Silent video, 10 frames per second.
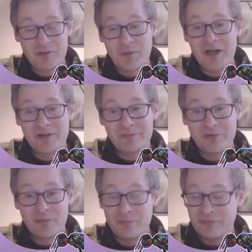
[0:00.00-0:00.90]
wasps.
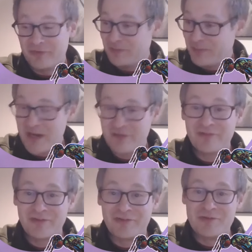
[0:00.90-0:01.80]
So
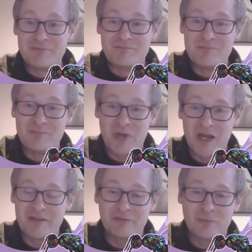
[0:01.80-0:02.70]
parasitism
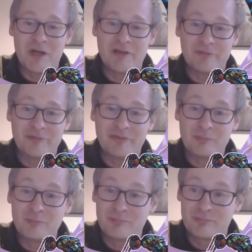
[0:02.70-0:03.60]
by these wasps is,
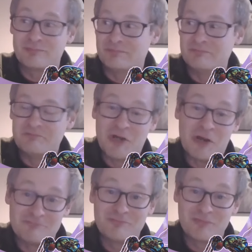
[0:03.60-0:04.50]
you
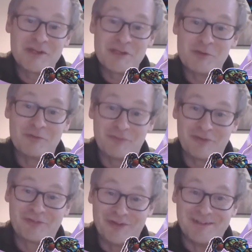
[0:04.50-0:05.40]
know, pretty
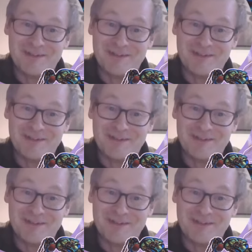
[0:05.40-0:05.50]
universal.